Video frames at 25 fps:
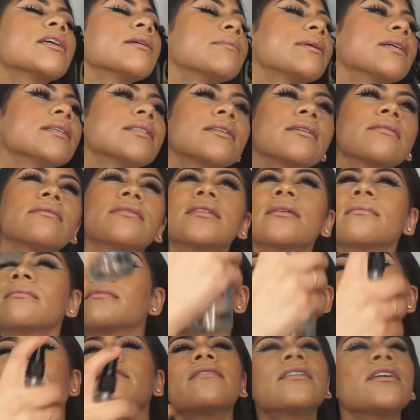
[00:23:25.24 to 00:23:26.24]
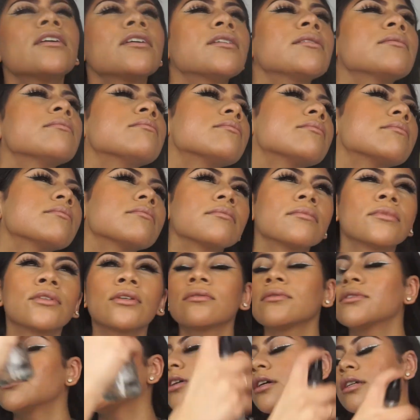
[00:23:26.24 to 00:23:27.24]
give myself some life here.
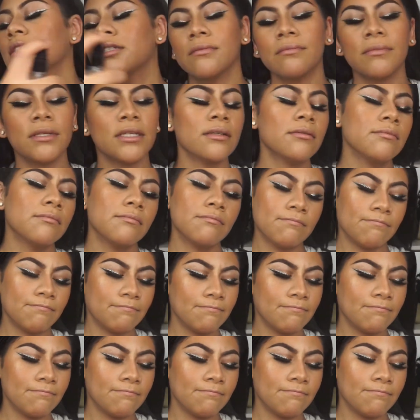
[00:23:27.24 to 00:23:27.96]
Don't judge me.